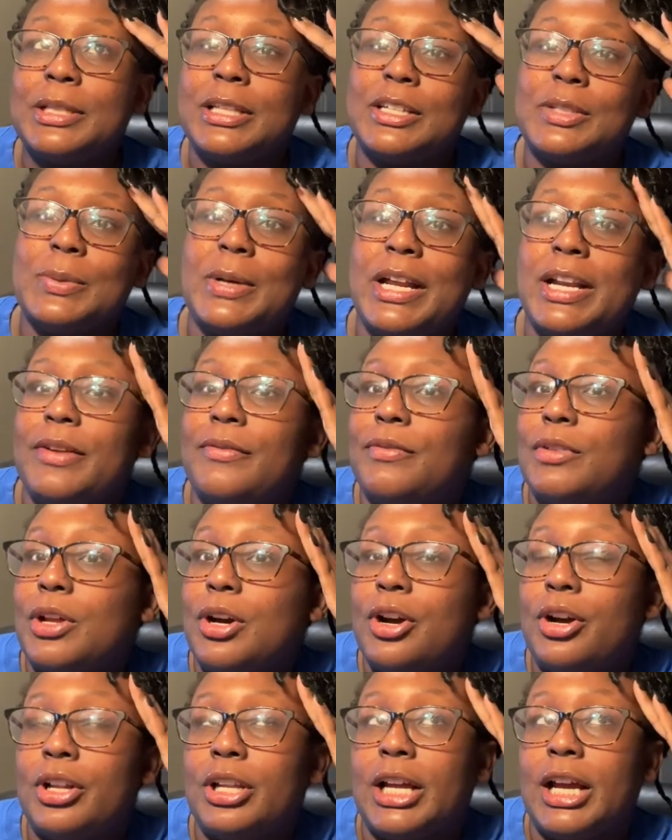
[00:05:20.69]
That's why I didn't
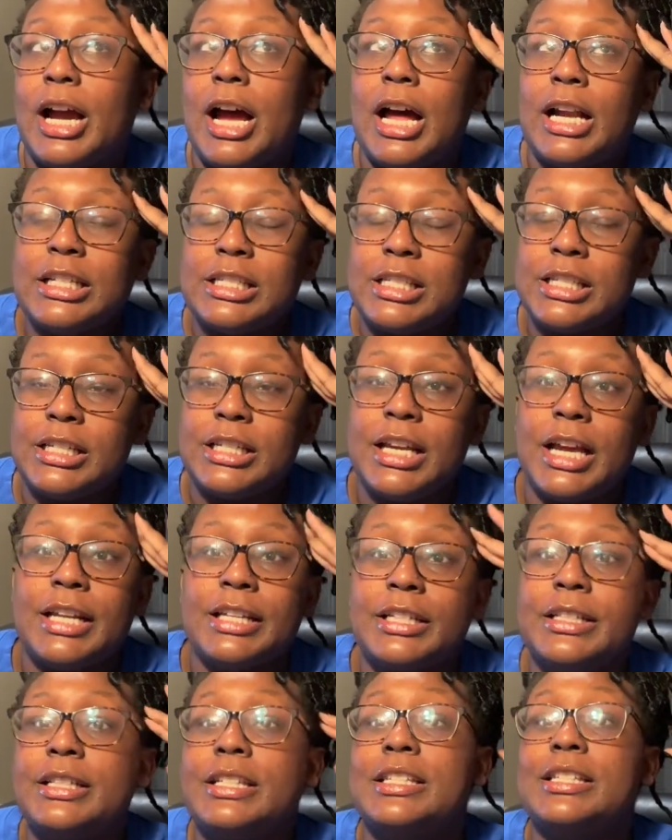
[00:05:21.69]
vlog. Like honestly, I
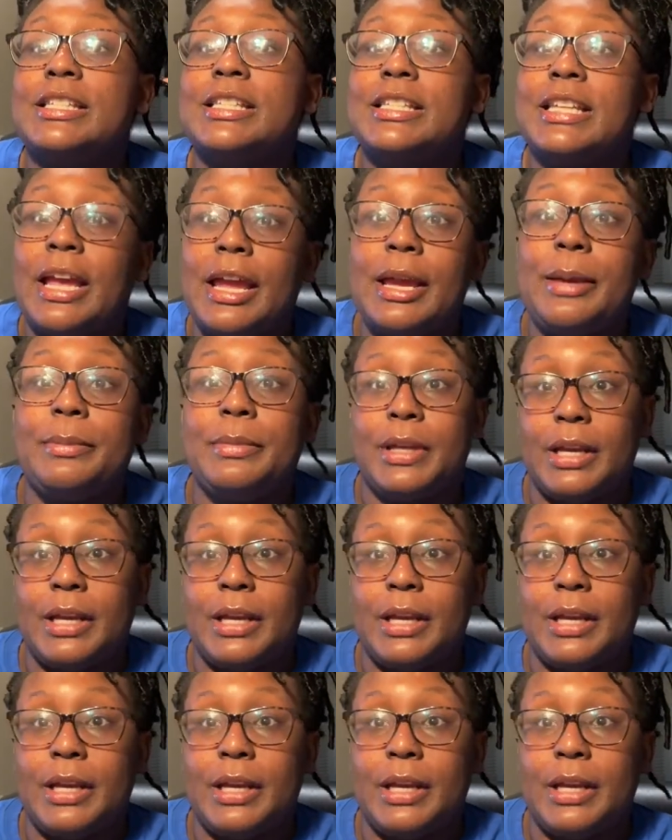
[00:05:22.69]
did the same